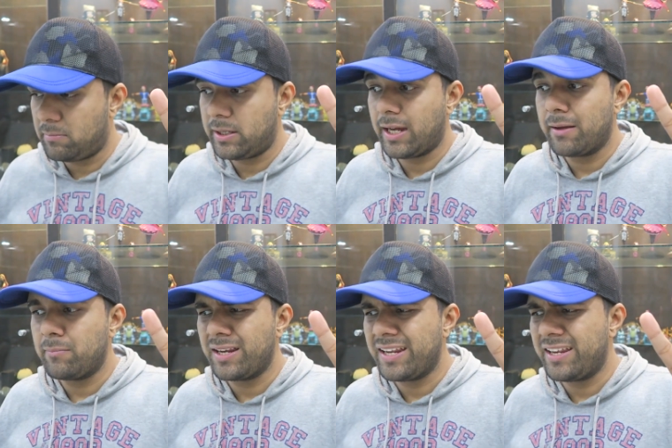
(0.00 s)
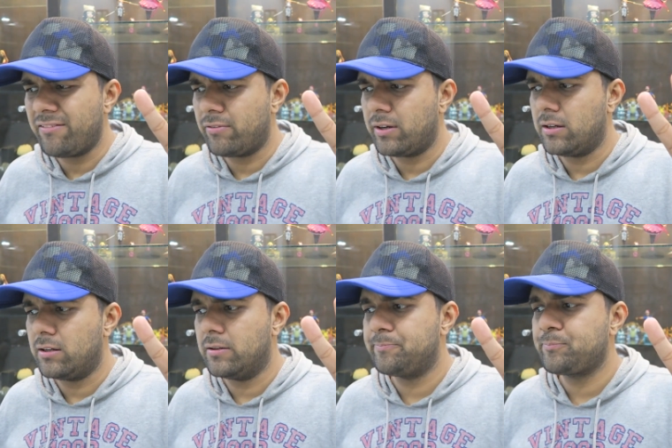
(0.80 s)
But I believe
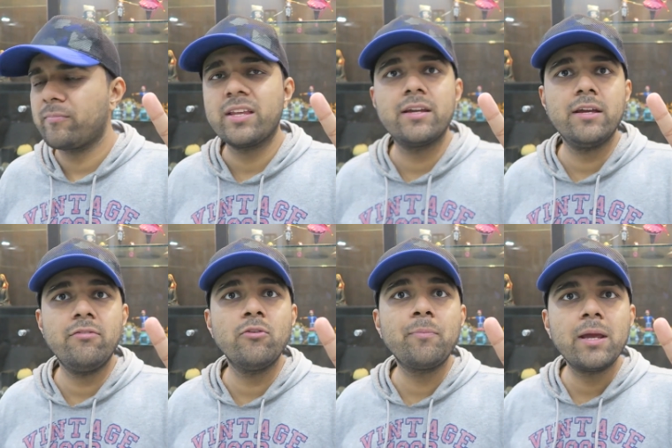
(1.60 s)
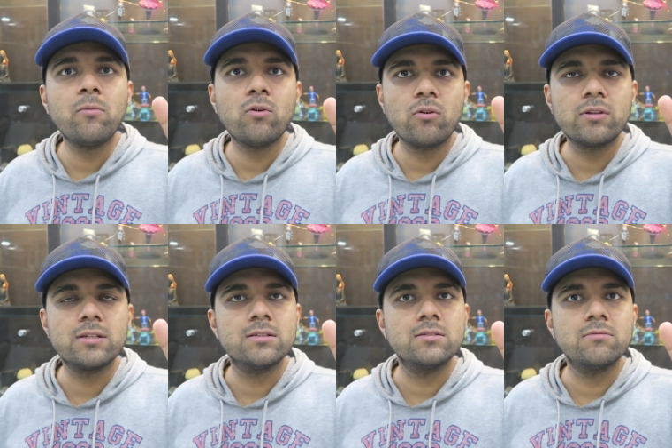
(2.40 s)
if you pay more on
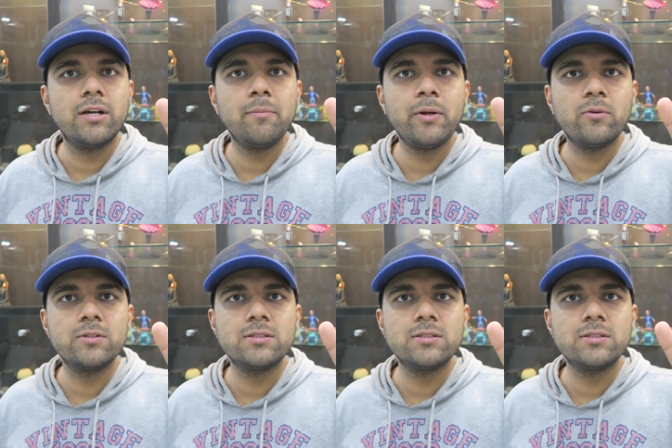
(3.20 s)
the Redmi